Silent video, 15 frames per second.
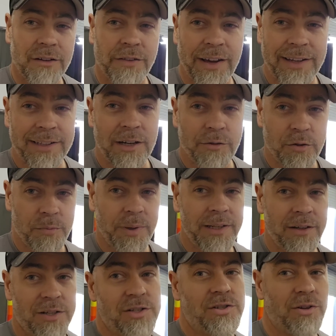hanging out with
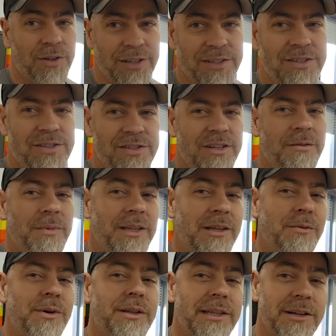Benny. I just don't get to see him
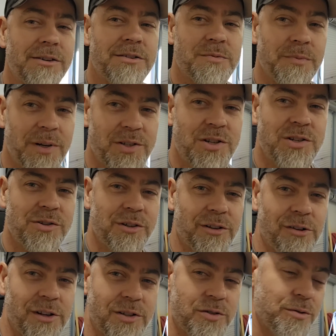anywhere near as much as I'd
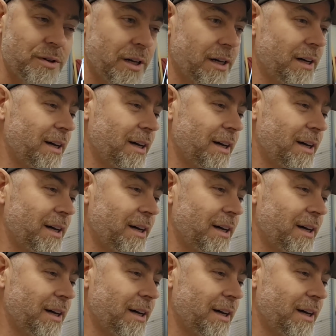like to,